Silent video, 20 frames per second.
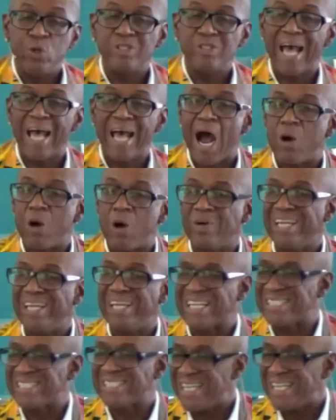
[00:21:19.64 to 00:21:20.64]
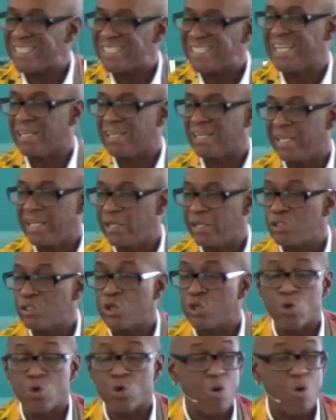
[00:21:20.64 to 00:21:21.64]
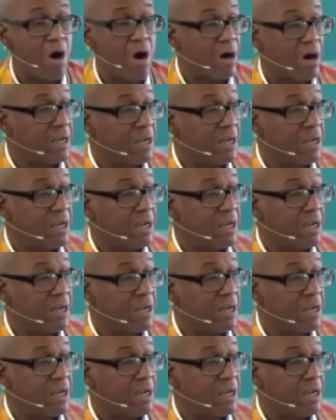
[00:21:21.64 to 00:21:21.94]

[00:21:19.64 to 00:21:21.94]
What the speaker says: our existing leaders who are